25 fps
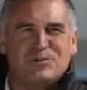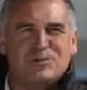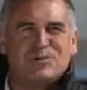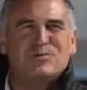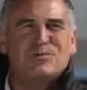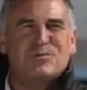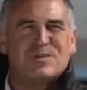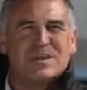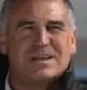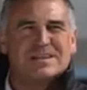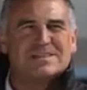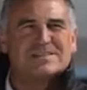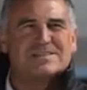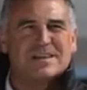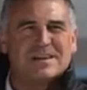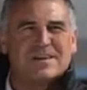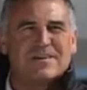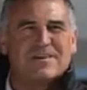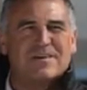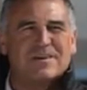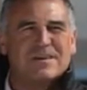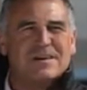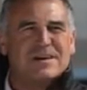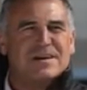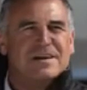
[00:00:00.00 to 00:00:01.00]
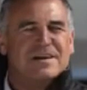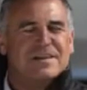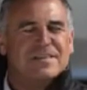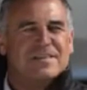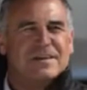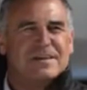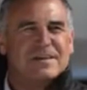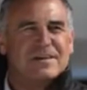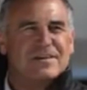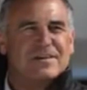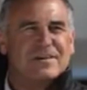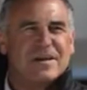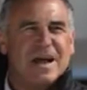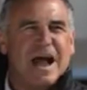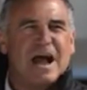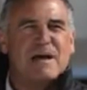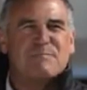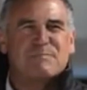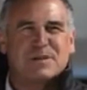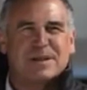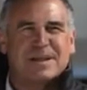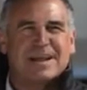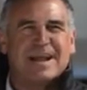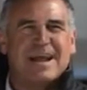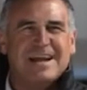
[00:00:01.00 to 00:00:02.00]
do things that are that are
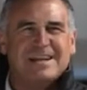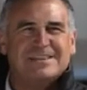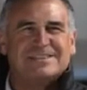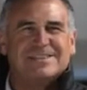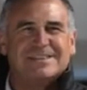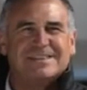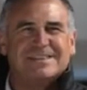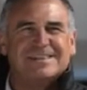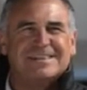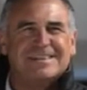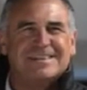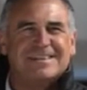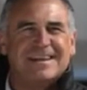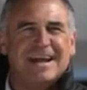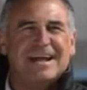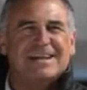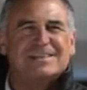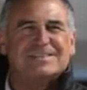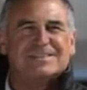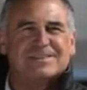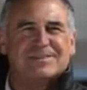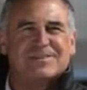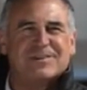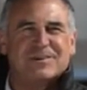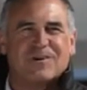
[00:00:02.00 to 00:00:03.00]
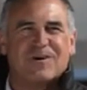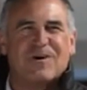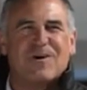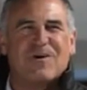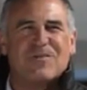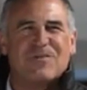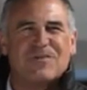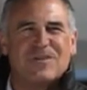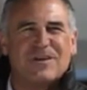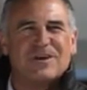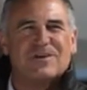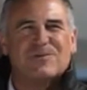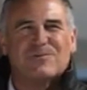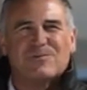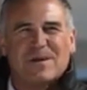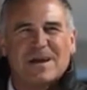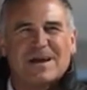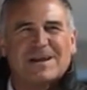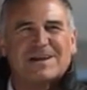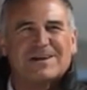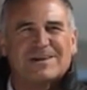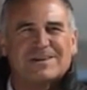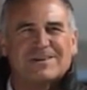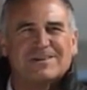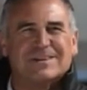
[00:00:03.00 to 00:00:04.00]
application in nature. They're all
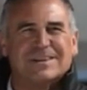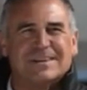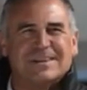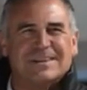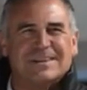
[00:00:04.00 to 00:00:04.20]
theoretical